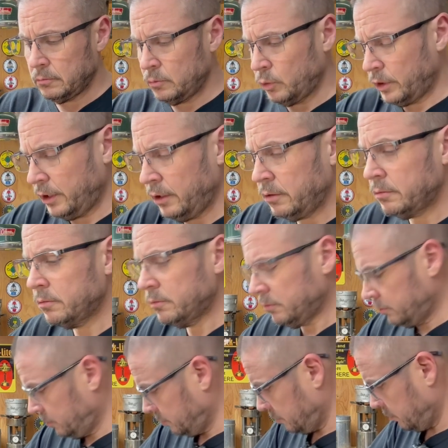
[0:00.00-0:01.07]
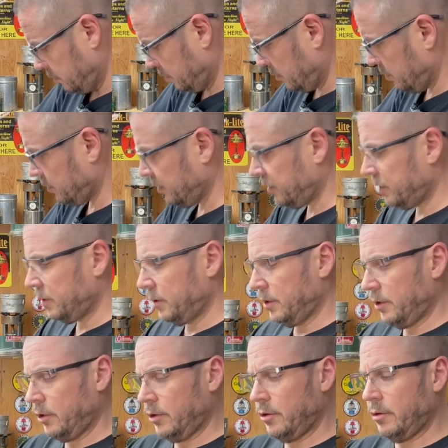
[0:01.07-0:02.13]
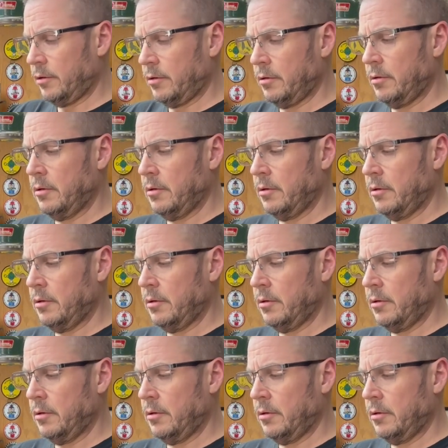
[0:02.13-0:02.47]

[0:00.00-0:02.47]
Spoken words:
Well, let's see here.